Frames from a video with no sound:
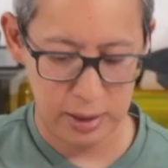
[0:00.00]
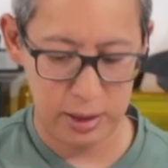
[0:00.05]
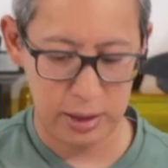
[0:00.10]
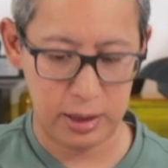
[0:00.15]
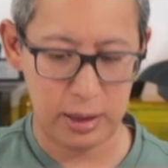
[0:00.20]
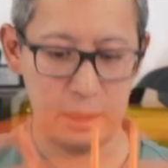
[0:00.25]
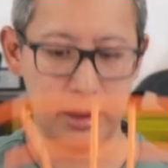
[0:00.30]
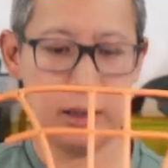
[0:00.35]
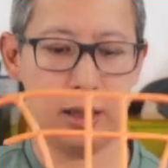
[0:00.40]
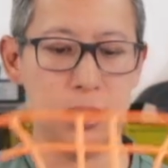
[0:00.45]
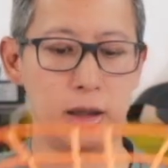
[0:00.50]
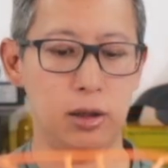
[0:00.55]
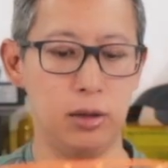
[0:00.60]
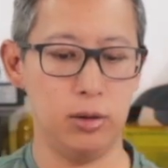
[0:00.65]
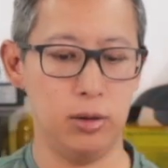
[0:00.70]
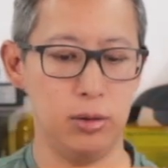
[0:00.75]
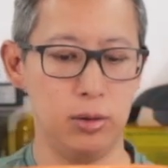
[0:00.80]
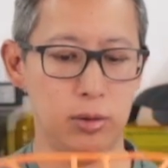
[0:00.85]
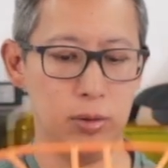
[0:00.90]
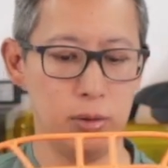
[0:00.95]
and I think
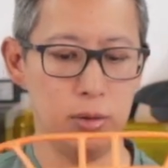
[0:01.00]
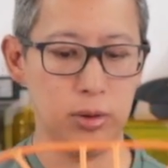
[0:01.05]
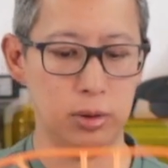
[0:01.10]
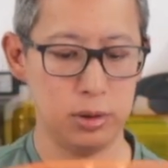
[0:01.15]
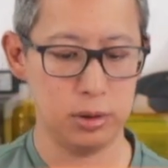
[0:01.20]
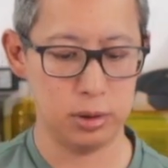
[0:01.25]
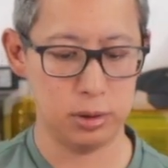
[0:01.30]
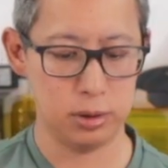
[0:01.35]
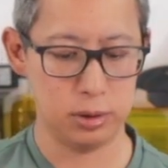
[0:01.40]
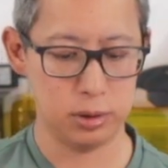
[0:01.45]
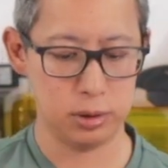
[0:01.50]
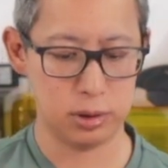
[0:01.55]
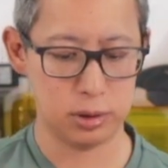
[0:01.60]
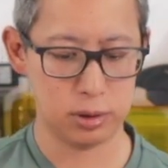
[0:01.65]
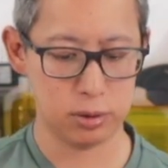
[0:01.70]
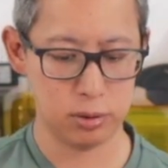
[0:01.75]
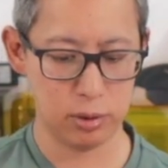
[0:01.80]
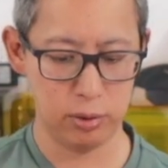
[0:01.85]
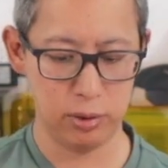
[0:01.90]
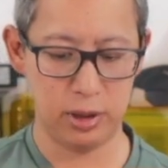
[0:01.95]
you
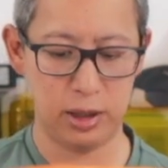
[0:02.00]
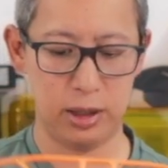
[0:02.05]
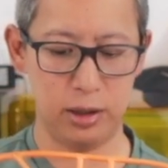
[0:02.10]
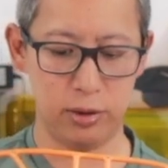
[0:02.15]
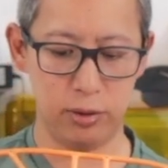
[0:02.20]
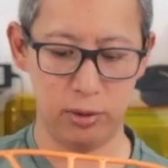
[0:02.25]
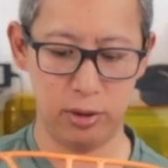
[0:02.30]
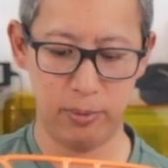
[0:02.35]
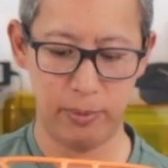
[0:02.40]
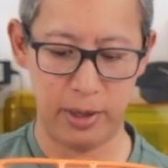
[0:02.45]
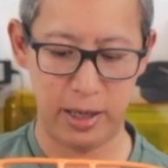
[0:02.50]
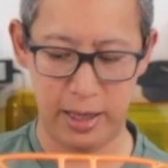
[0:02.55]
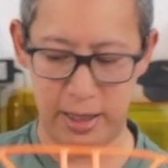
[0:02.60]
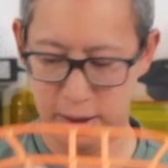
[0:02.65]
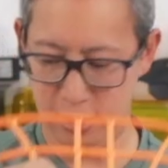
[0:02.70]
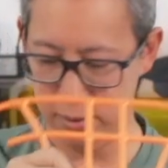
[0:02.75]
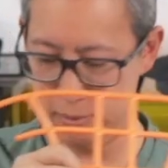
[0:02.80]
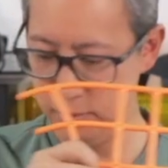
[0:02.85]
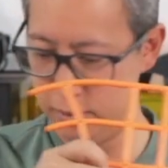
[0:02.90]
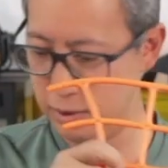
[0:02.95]
screw it in through the
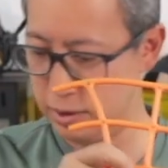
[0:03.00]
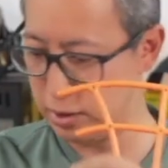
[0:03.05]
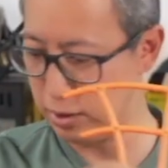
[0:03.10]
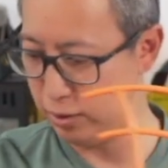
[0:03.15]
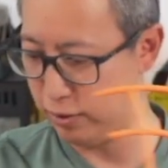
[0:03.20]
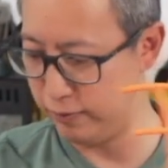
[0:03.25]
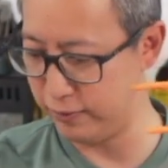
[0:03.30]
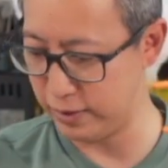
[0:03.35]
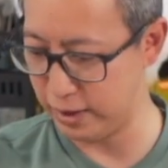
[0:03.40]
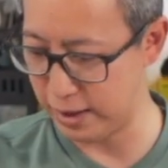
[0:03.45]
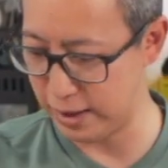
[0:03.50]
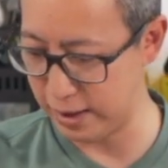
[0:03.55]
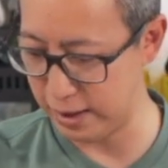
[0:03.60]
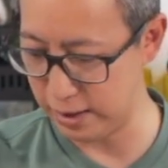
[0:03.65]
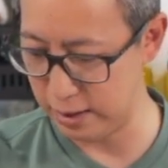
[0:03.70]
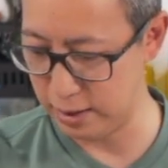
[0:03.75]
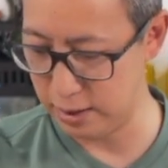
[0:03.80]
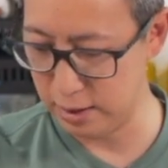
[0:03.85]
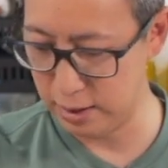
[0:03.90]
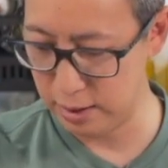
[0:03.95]
bottom. So you've
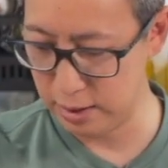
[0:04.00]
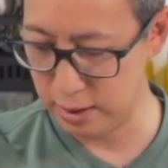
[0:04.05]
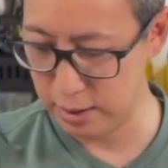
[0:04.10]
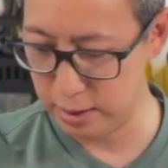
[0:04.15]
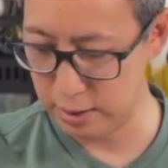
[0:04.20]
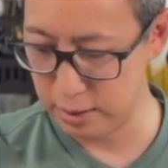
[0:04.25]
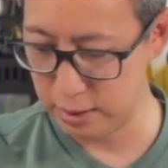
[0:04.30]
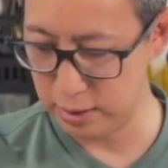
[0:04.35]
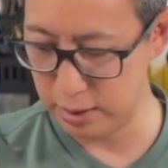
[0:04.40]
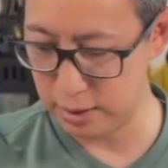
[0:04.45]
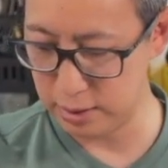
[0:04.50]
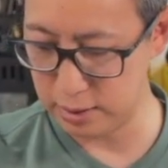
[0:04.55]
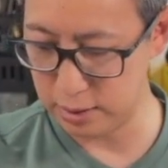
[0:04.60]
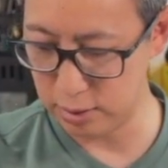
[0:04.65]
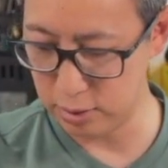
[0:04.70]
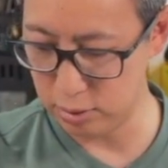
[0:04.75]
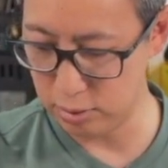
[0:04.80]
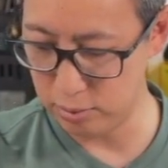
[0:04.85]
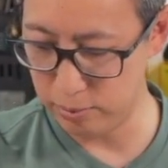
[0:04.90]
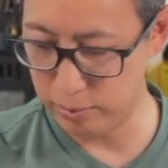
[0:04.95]
got these
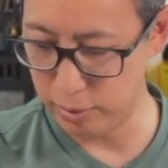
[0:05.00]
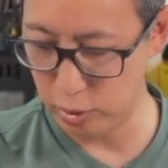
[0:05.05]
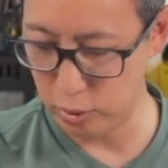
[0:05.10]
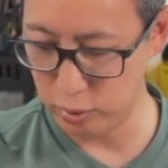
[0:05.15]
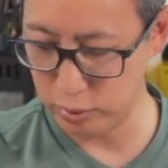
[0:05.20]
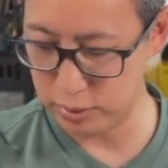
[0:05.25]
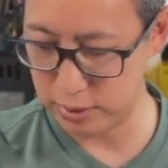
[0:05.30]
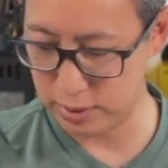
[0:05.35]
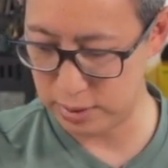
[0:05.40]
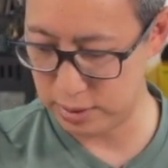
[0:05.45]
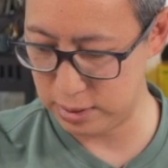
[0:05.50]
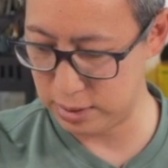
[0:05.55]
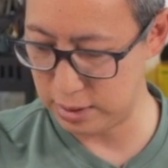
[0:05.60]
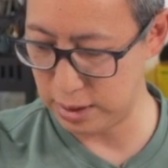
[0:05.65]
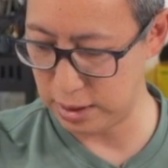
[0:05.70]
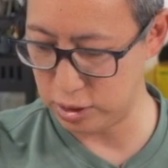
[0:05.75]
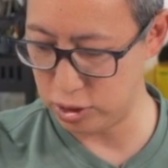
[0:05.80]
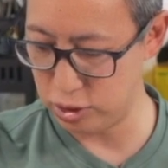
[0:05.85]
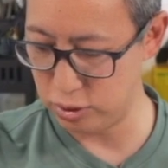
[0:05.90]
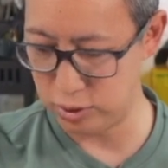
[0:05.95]
little bolts
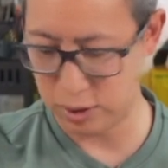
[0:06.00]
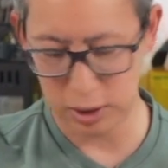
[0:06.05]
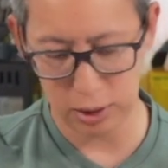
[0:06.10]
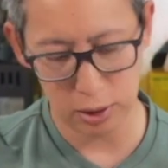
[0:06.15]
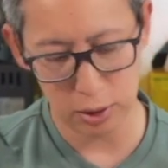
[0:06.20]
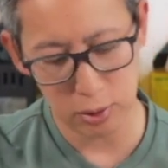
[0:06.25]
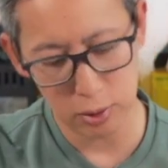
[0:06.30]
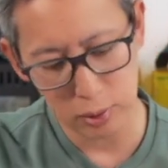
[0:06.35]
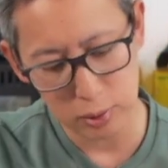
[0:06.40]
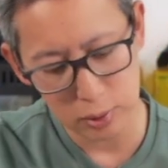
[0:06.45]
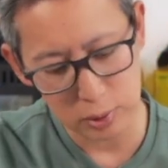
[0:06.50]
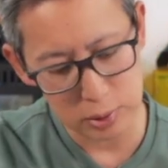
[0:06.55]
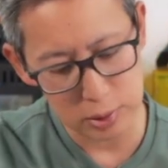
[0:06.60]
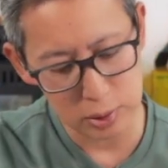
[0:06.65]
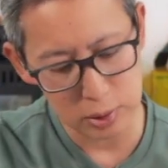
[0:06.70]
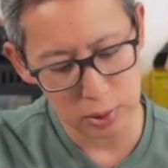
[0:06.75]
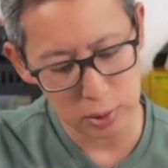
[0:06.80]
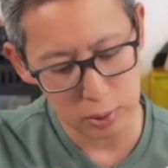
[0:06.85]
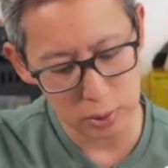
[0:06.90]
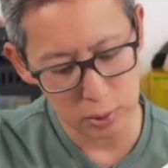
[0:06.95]
that you can use
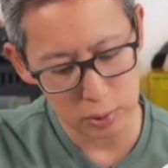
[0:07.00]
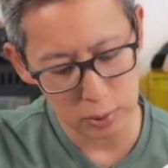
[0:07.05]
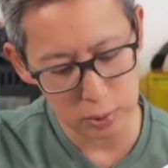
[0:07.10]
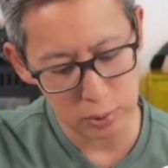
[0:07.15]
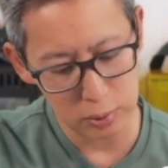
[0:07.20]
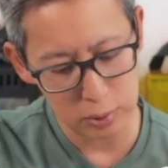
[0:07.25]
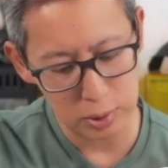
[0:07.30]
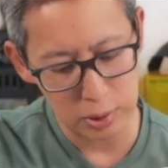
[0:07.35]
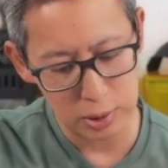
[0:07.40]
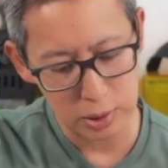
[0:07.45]
to